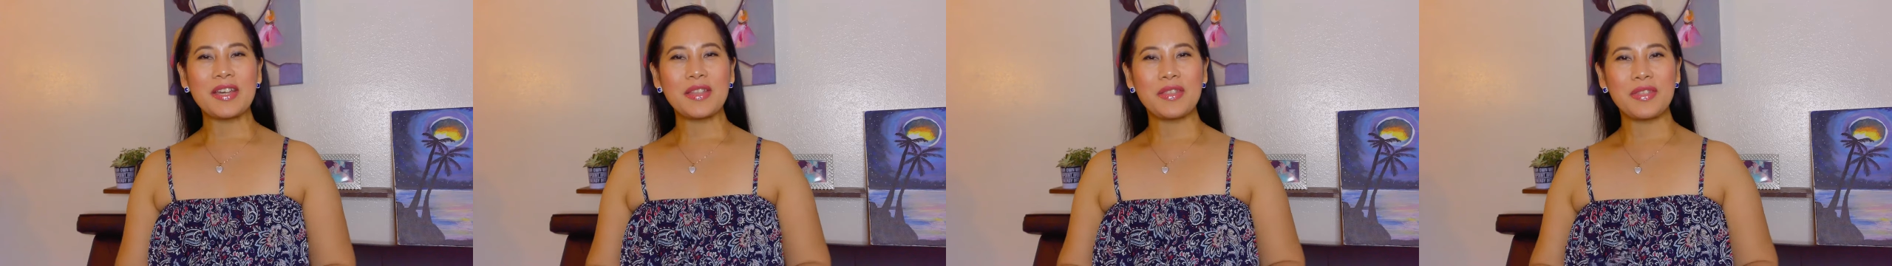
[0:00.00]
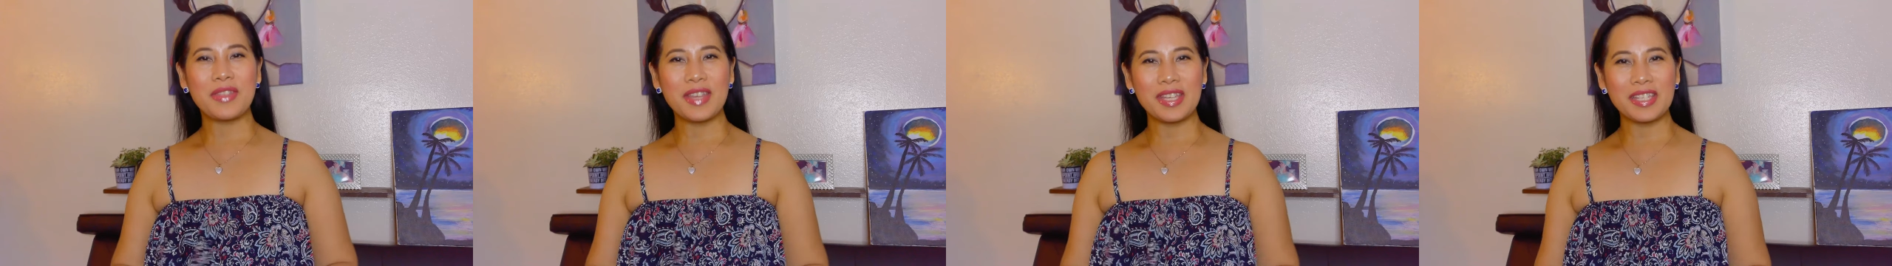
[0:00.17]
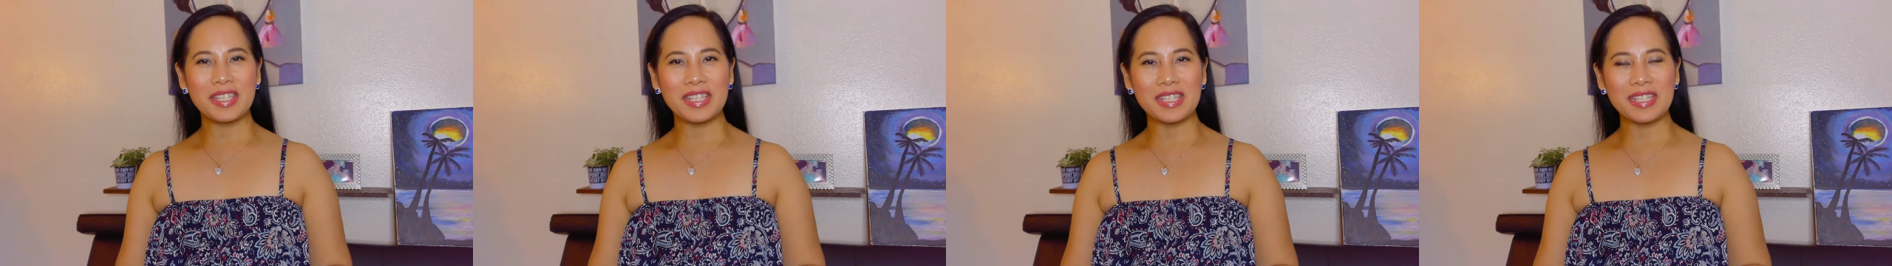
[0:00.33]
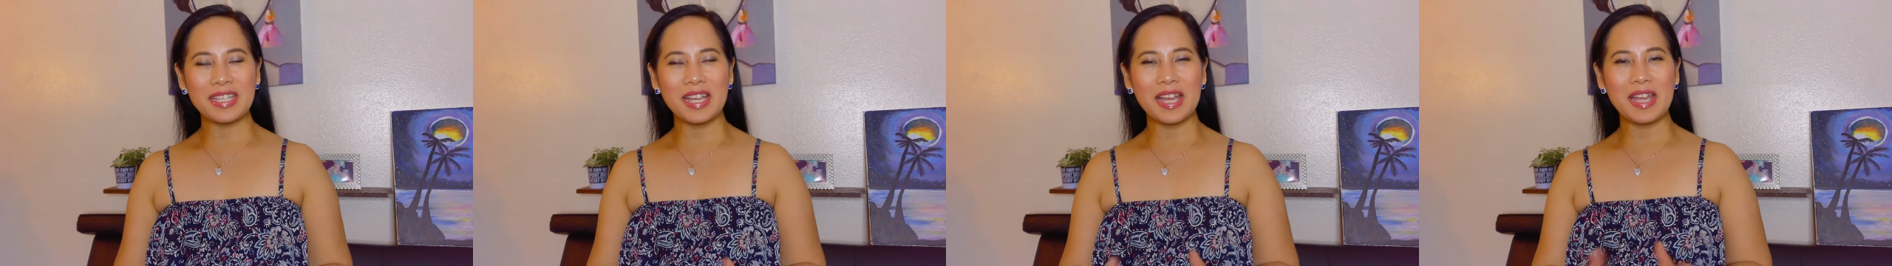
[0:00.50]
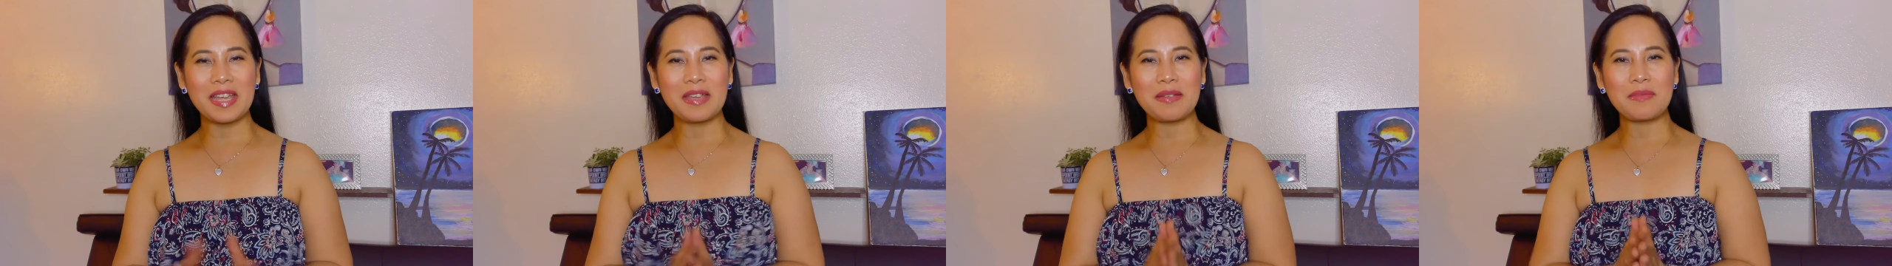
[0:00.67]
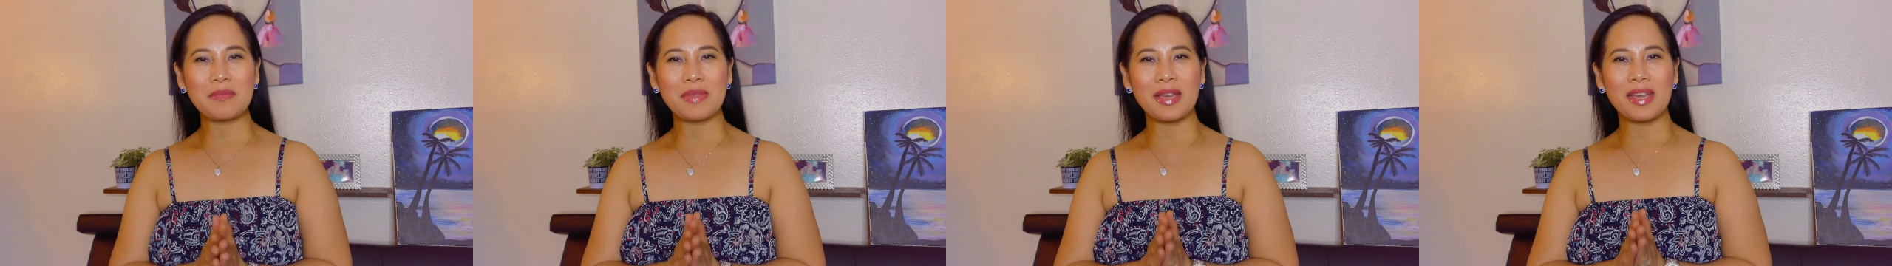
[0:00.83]
This
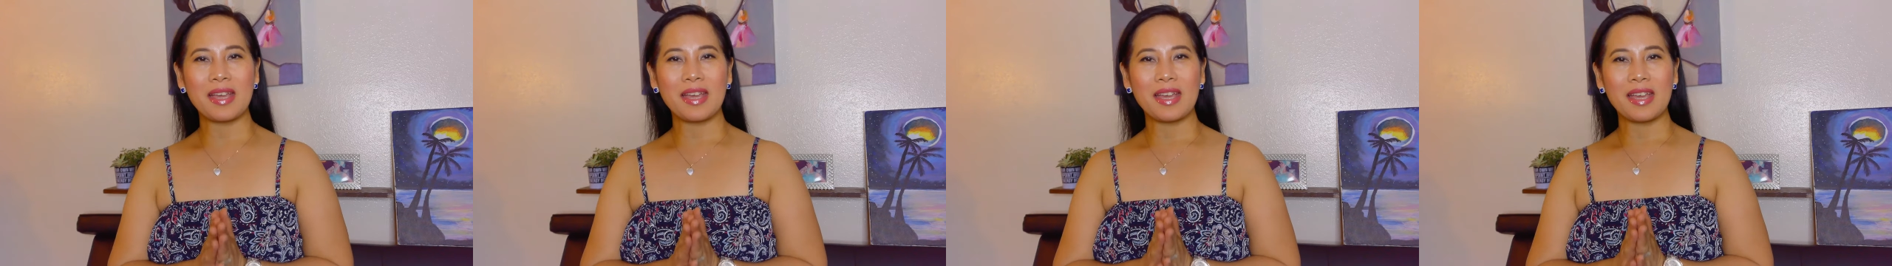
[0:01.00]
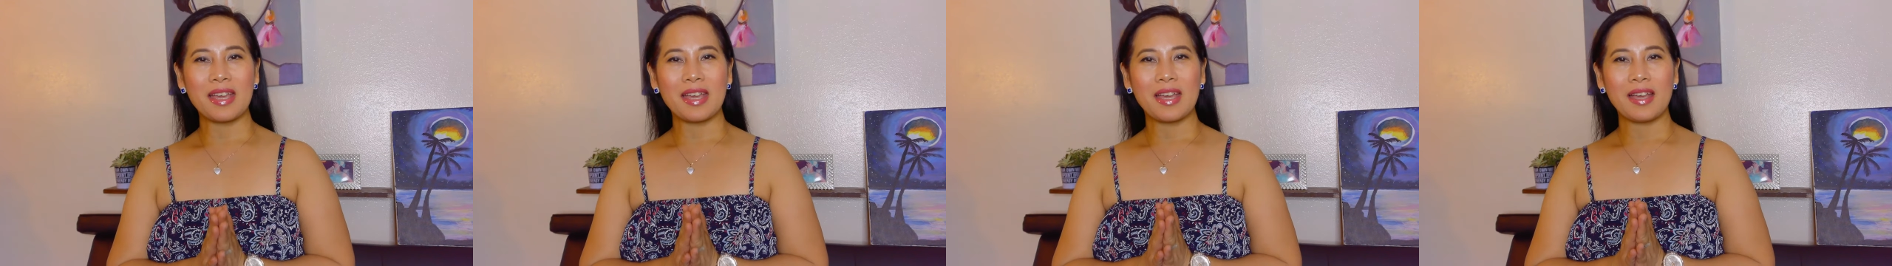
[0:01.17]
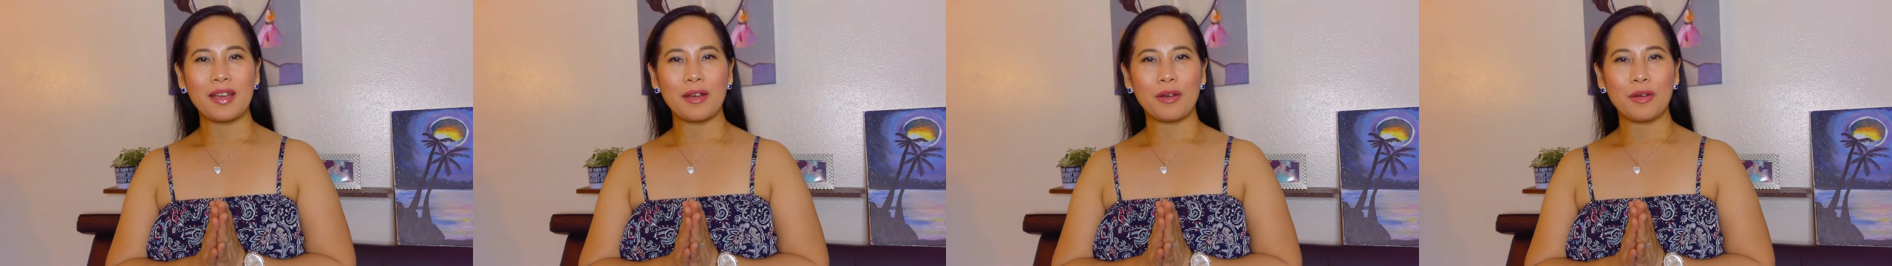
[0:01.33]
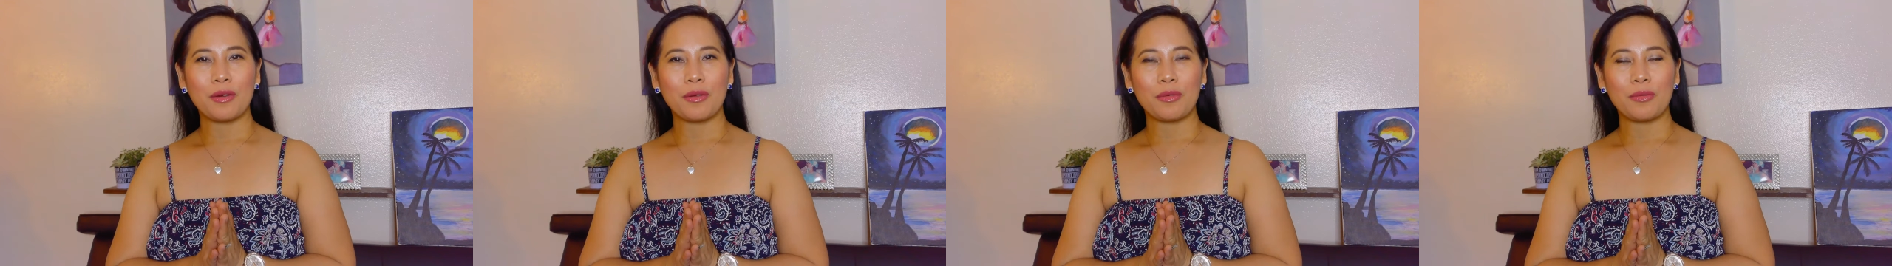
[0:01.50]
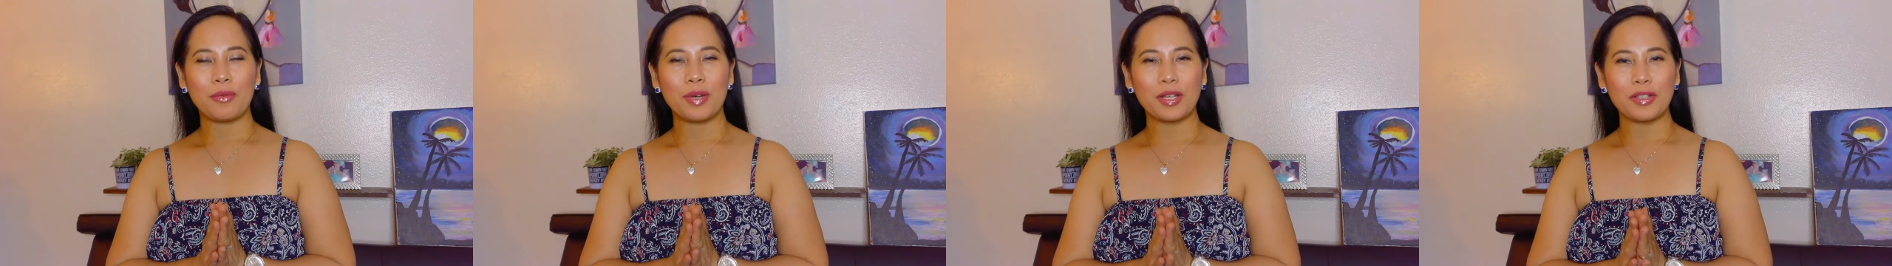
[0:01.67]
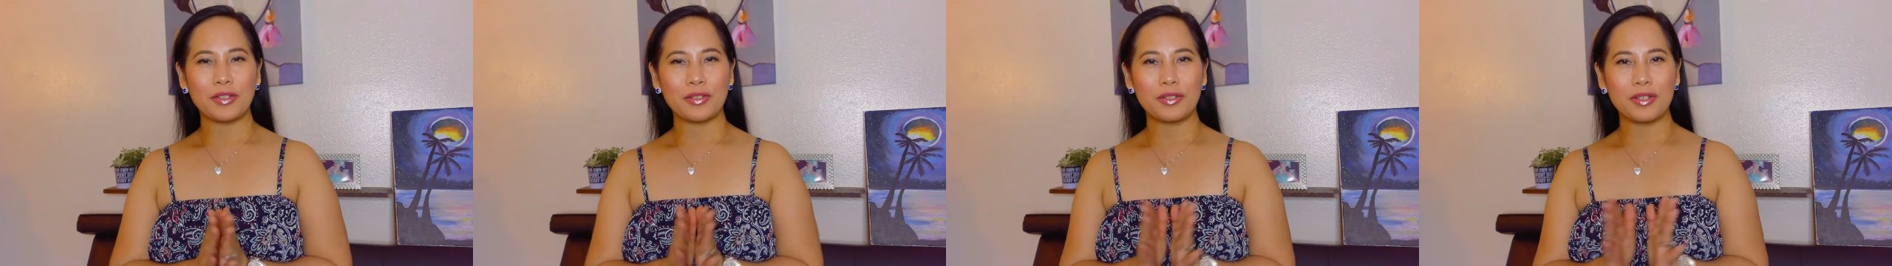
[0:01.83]
time, what